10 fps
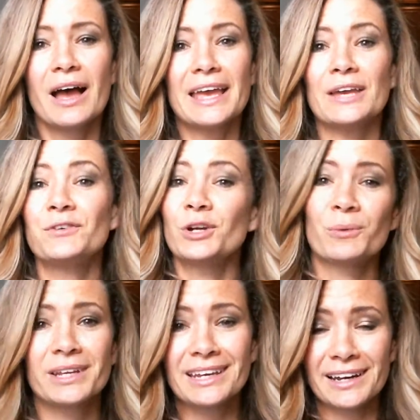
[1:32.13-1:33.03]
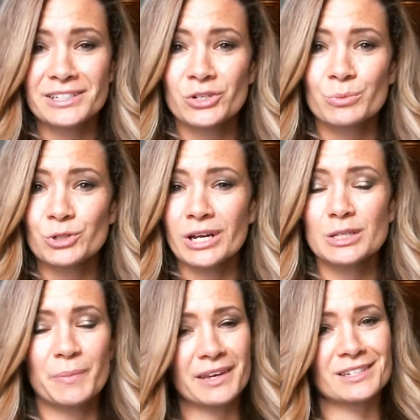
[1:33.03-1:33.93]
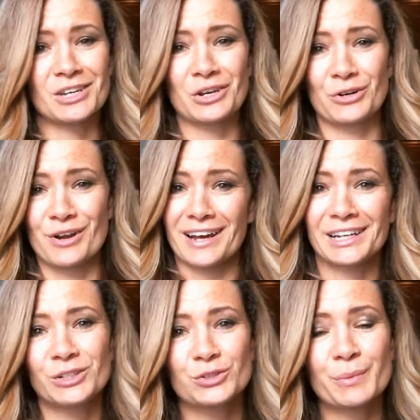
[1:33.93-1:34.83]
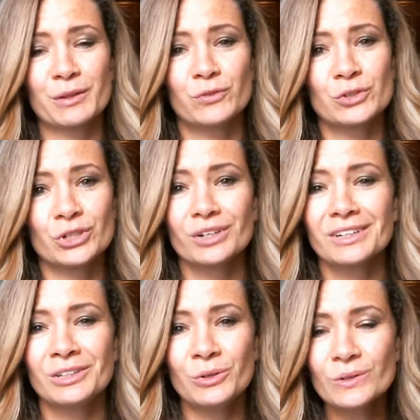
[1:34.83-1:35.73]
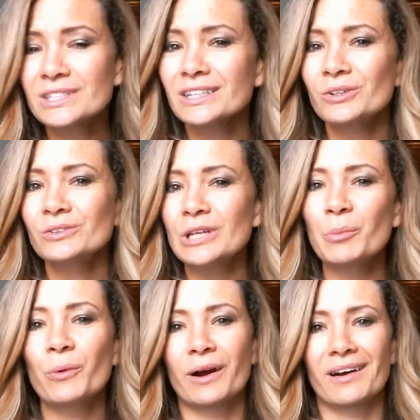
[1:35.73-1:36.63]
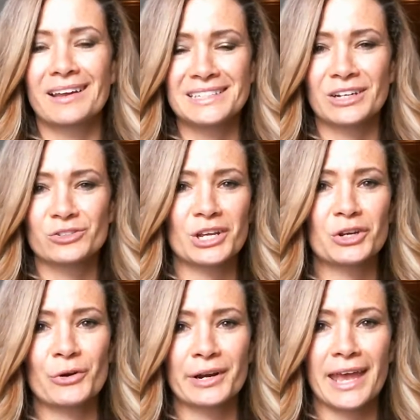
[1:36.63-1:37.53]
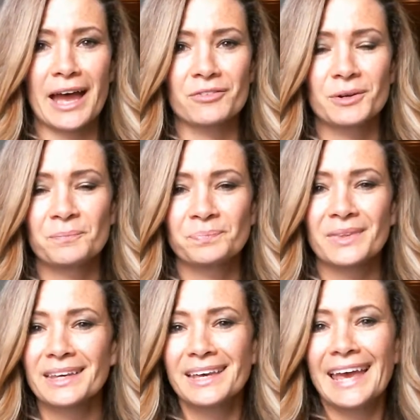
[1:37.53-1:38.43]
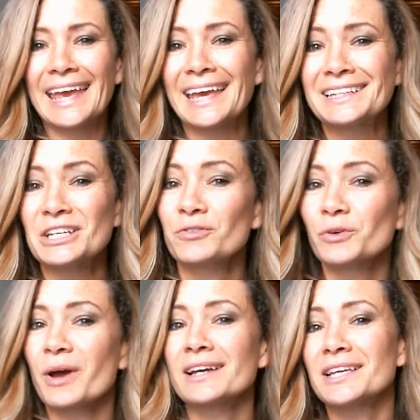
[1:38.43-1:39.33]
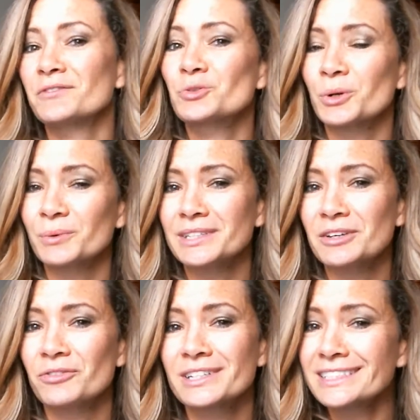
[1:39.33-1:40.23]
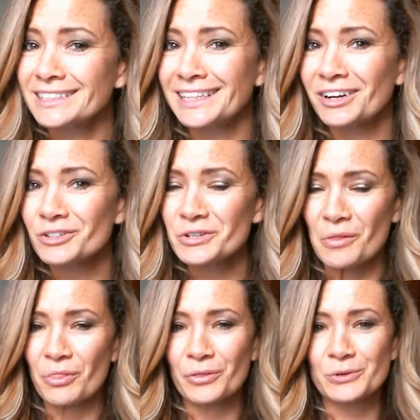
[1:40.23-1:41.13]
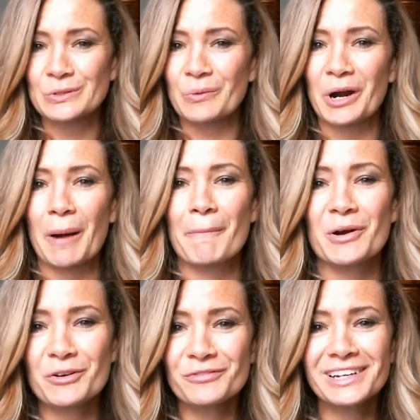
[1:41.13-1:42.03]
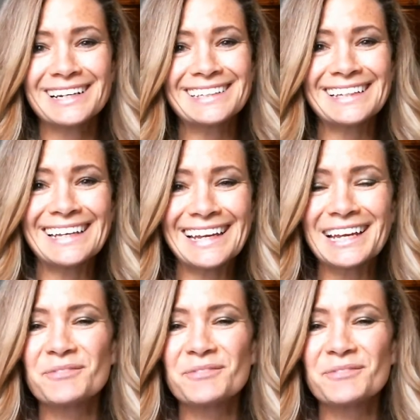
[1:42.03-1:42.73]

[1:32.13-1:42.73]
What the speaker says: If you don't want to get ice cube trays because you're not going to use them in the future, use little Tupperware containers that you already have. And if you guys have 21-day fixed containers, those work perfectly.